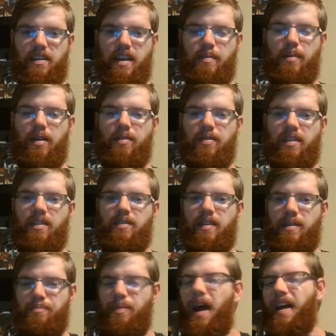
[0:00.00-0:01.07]
came out. It was
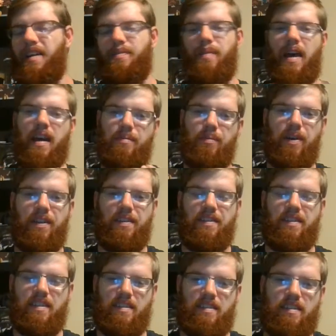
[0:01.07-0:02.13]
like back-to-back months in the